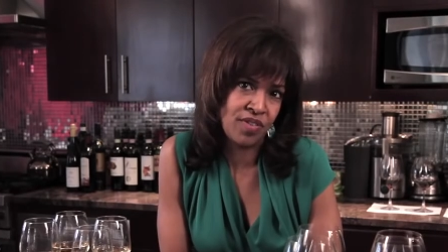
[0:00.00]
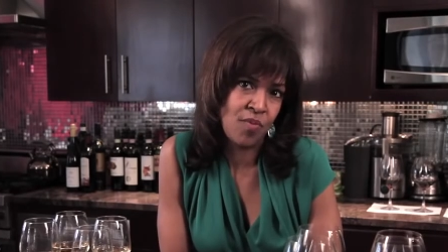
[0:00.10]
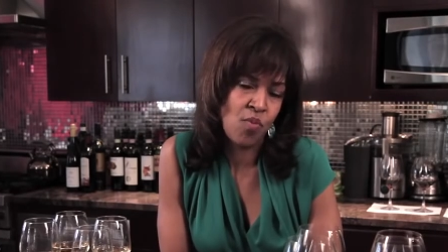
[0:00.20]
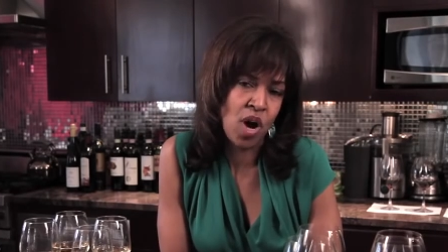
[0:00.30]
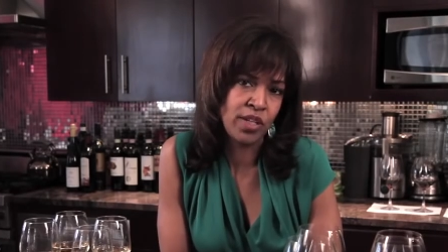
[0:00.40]

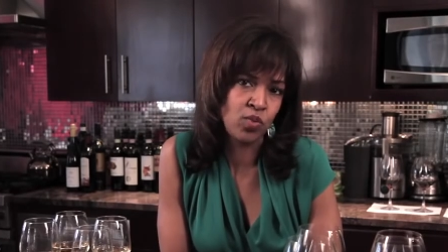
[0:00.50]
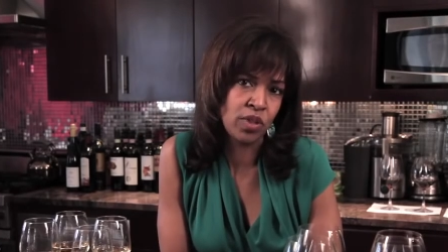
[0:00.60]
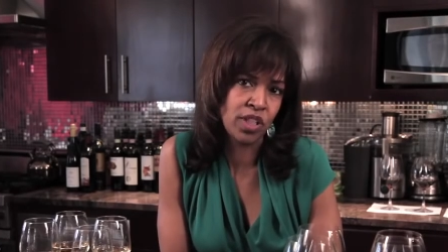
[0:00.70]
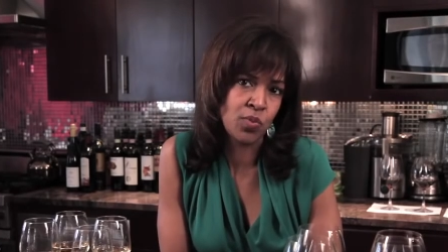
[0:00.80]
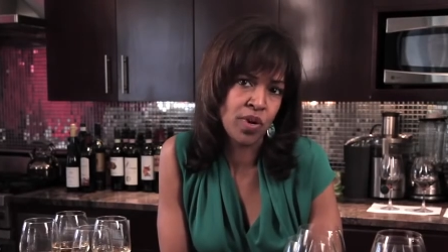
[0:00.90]
Some wines
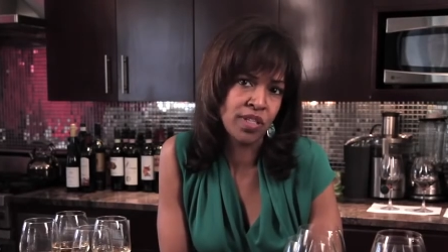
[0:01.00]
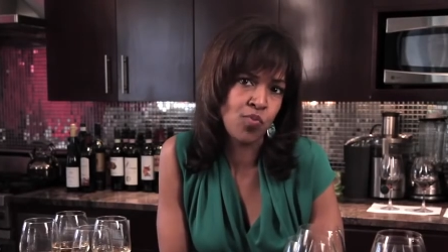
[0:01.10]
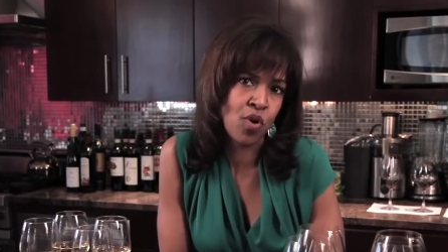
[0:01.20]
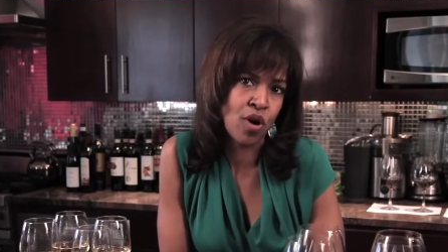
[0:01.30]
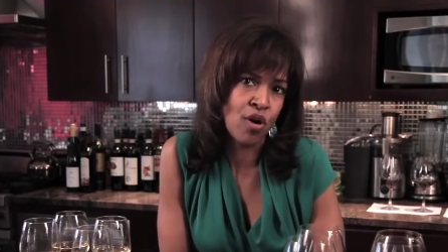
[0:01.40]
will express
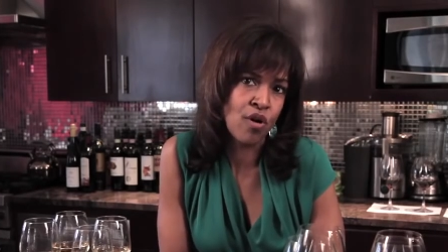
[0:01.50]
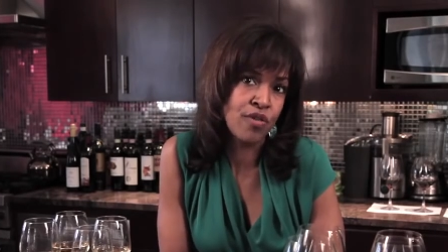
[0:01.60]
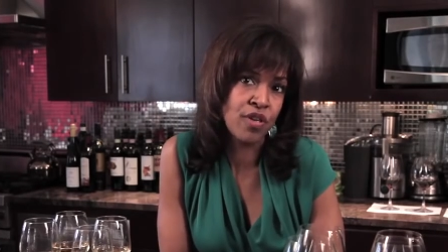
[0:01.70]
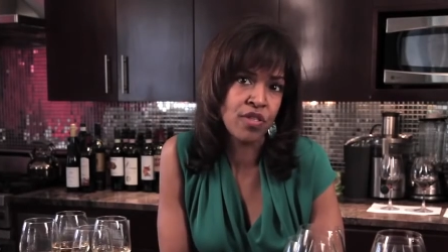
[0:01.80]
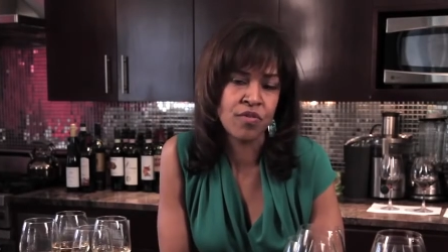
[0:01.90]
more
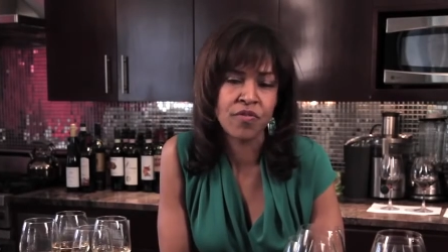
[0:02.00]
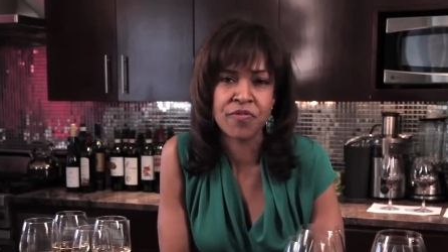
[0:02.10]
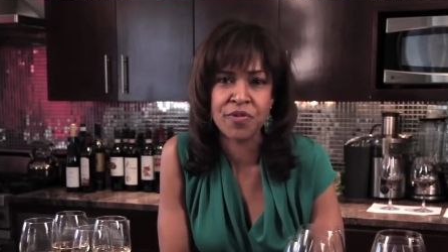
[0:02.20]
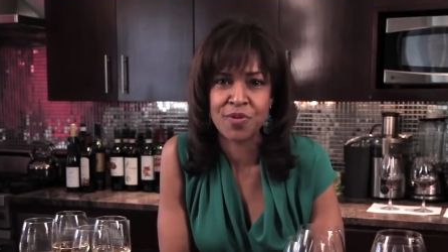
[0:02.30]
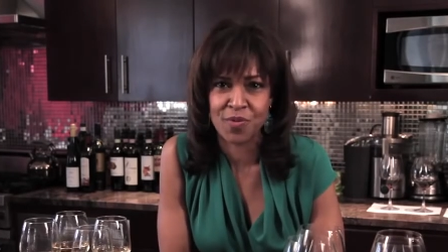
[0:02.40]
earth than
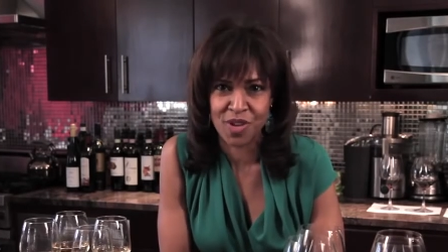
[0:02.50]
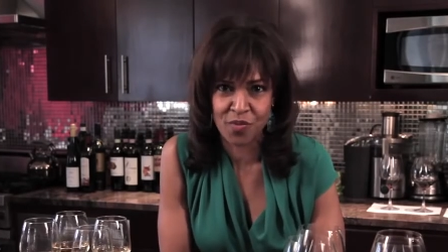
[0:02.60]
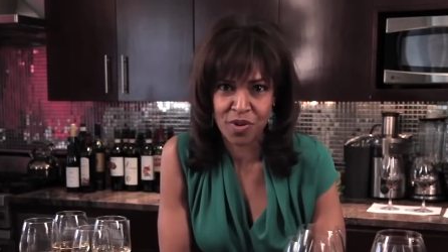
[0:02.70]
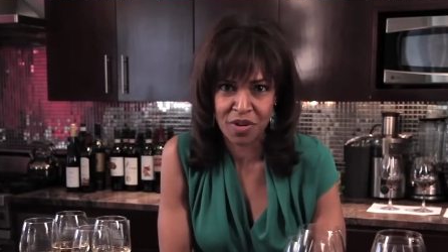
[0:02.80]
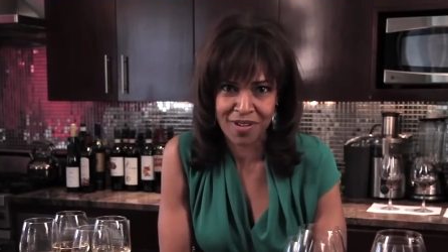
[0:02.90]
fruit when you
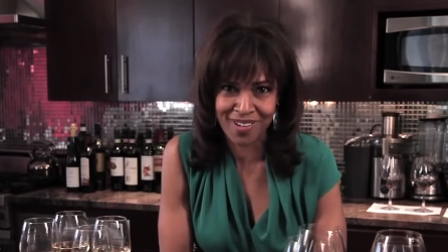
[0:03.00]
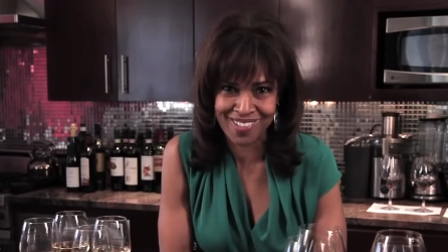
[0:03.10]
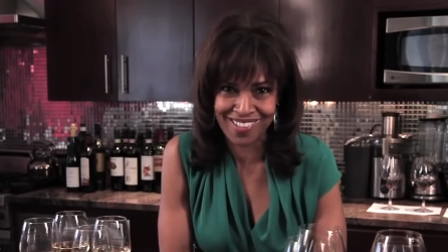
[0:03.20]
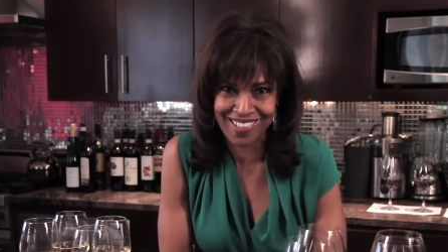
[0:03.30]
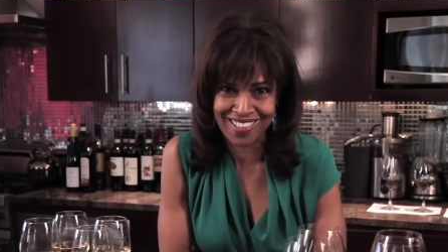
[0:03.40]
put your
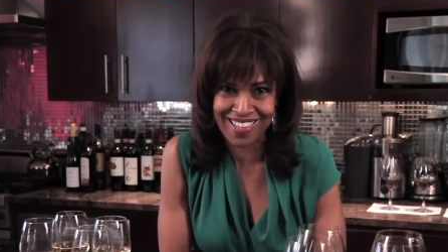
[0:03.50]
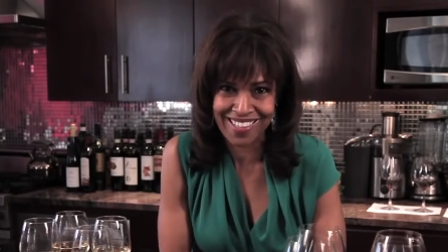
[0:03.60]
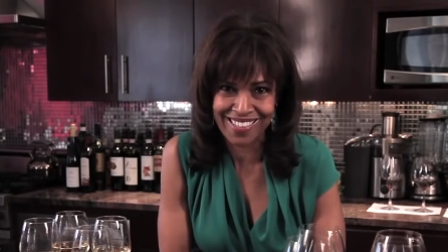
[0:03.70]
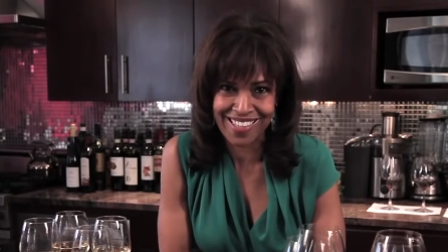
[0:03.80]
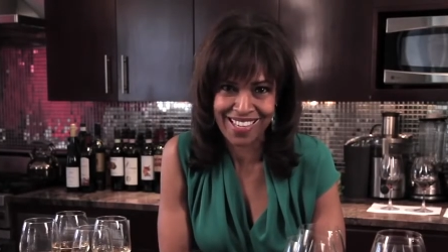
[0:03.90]
nose in the
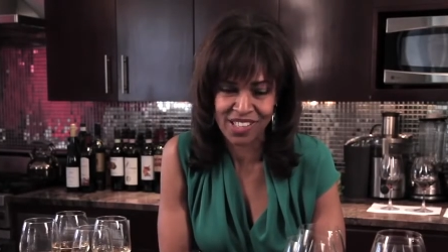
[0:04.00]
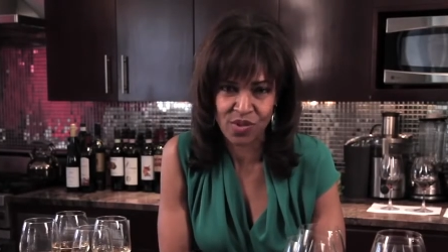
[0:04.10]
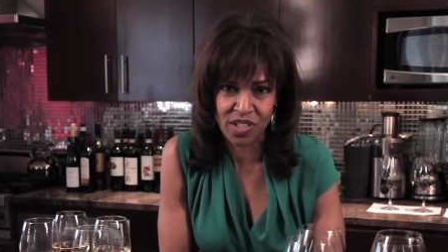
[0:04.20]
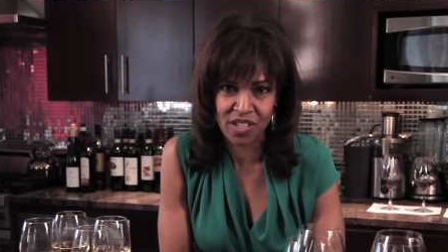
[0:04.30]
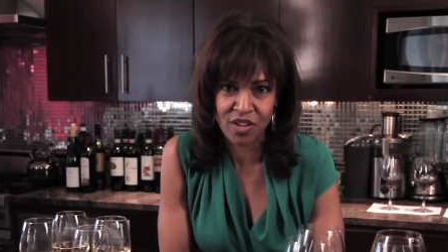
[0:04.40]
glass, and that's
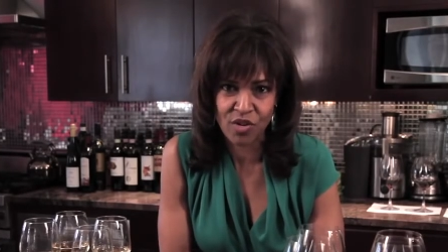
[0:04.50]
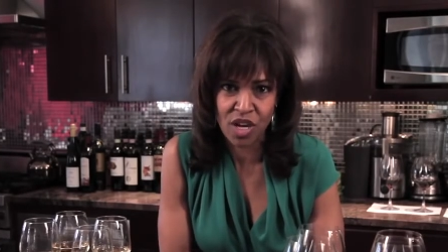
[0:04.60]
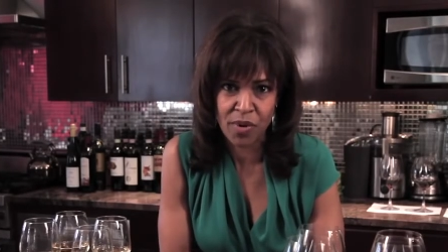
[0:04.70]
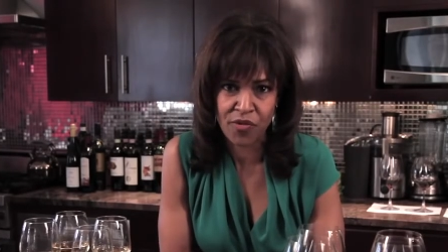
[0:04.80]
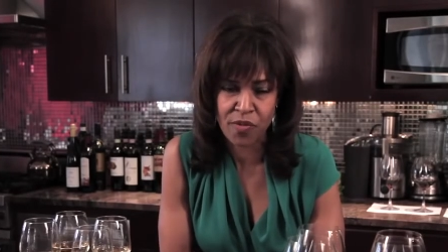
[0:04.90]
really,
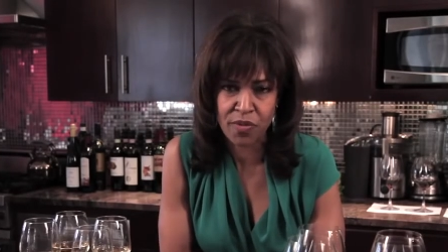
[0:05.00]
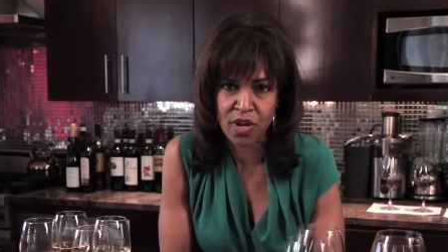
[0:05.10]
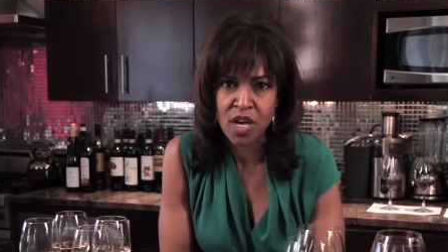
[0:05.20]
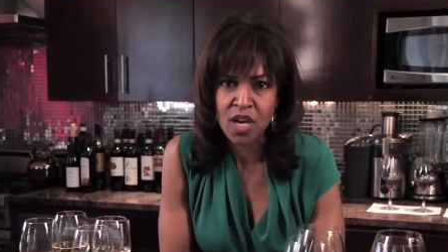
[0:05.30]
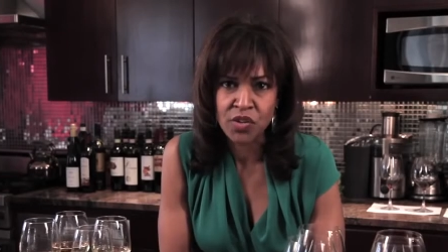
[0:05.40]
coming from the
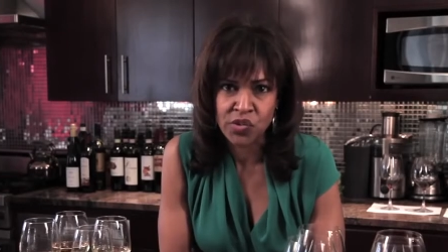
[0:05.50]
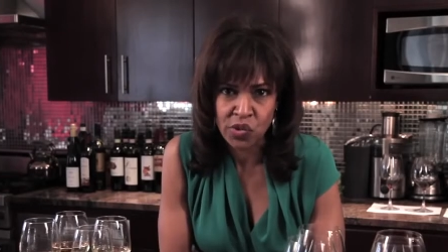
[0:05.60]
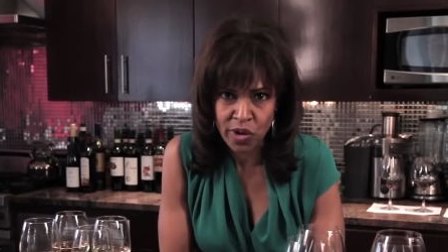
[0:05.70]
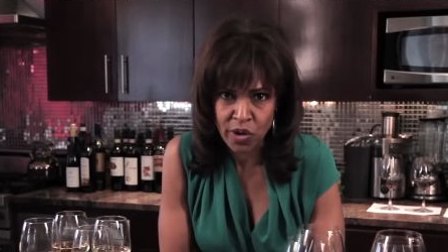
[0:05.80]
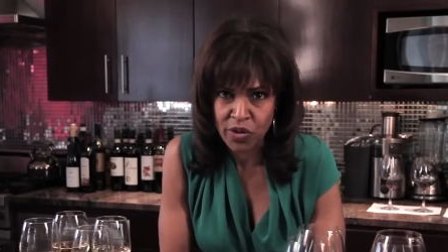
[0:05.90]

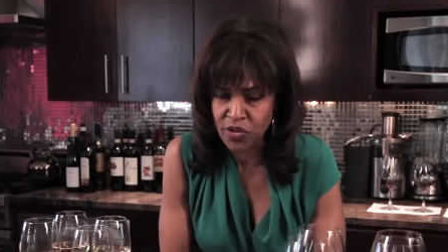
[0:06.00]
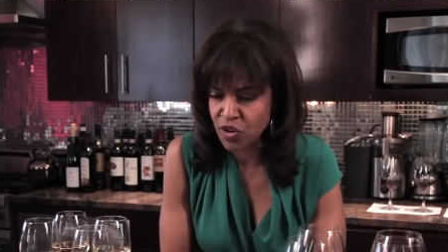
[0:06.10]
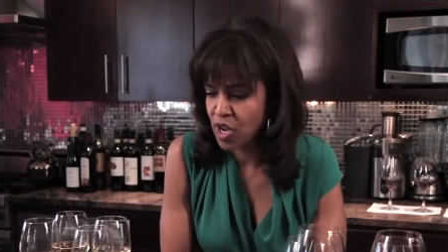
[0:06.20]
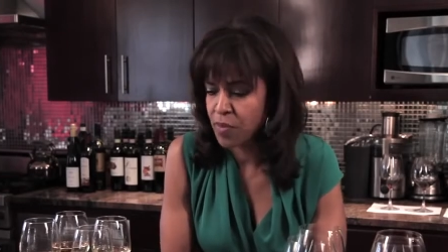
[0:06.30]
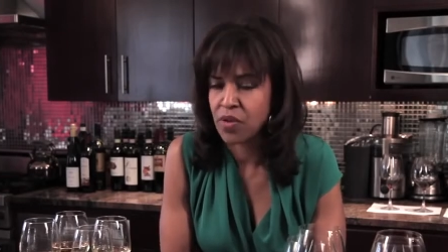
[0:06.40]
soil that they're
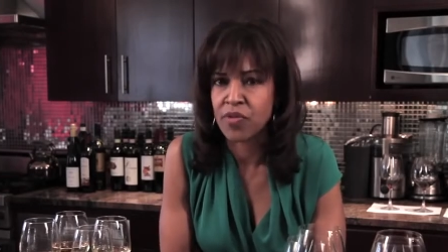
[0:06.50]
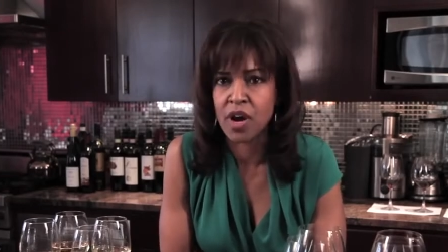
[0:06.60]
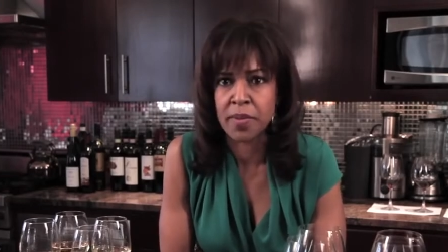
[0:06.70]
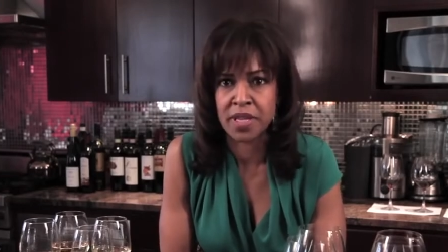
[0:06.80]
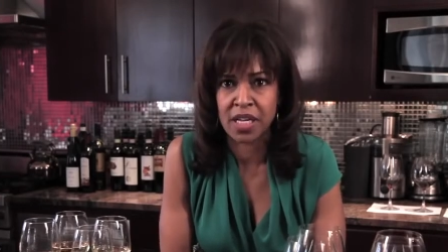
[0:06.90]
coming
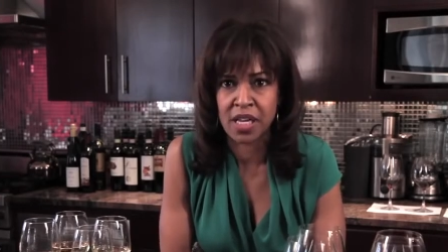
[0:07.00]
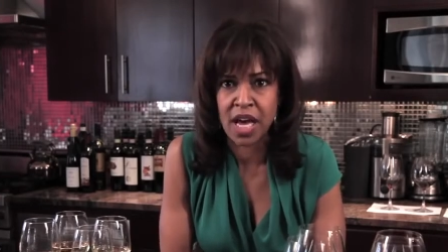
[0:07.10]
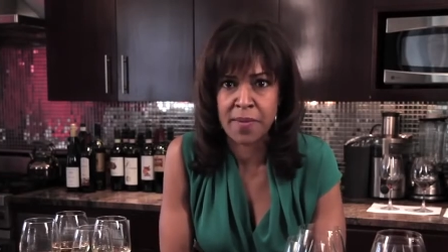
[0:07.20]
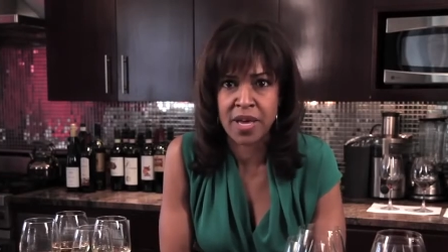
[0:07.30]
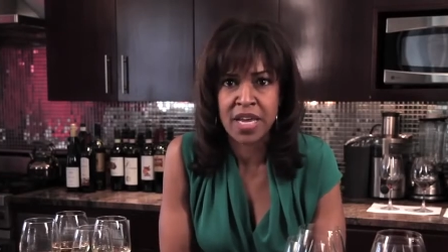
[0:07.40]
from and the
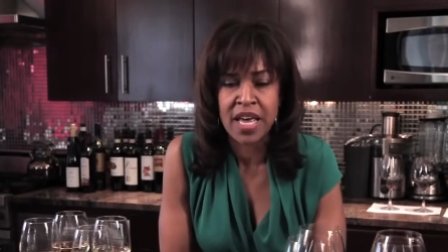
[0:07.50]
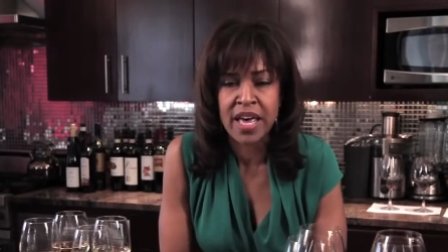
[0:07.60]
climate.